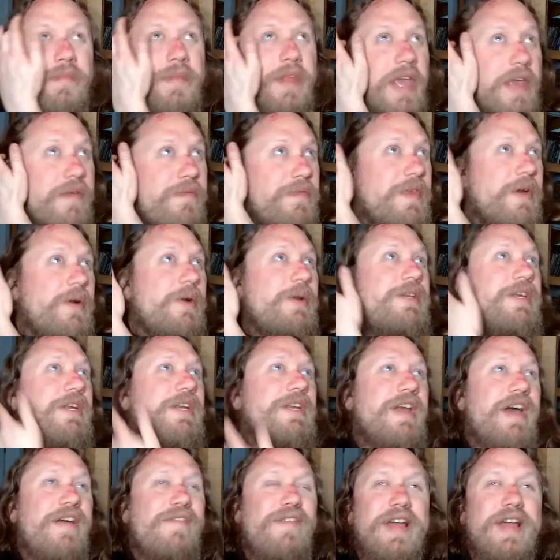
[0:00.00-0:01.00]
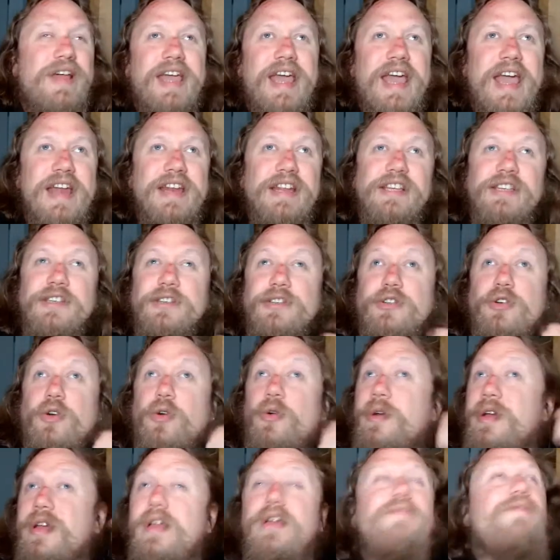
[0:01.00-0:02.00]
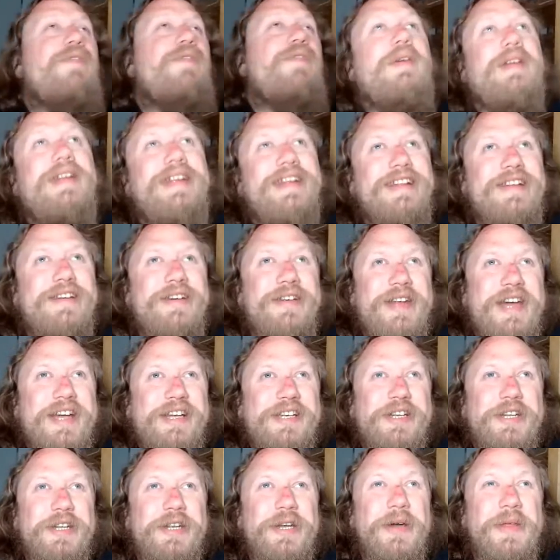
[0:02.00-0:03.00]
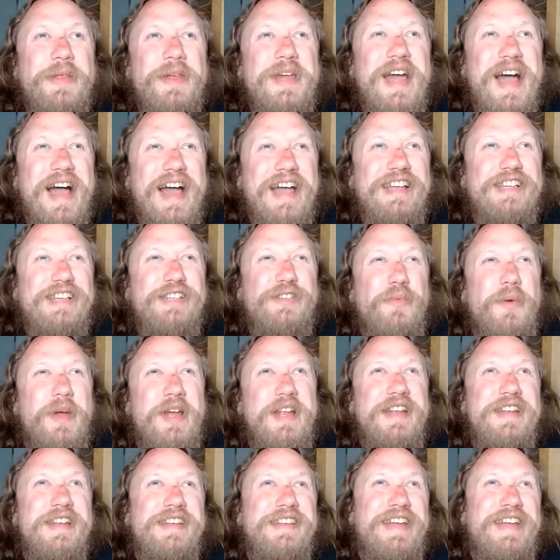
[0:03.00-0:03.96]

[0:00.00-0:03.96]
even though it didn't have like any story and very little connection to the Icewind